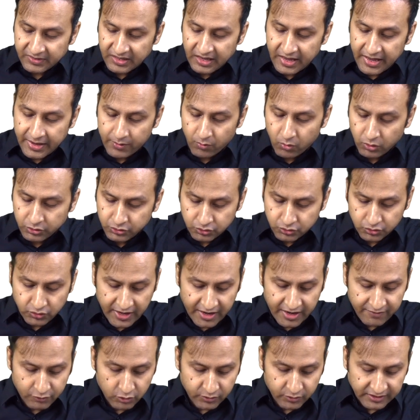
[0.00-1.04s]
I want you to
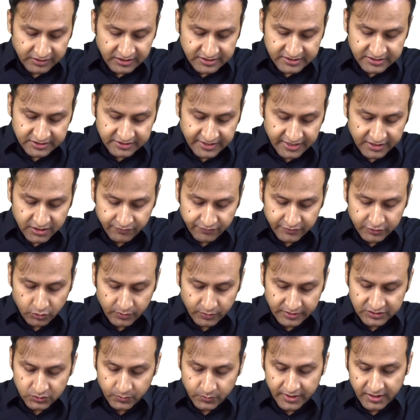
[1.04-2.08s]
have a look at the sagittal video
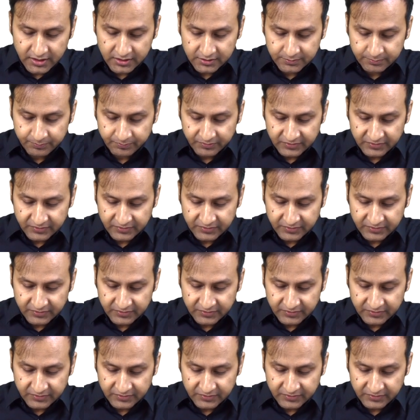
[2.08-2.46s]
as well.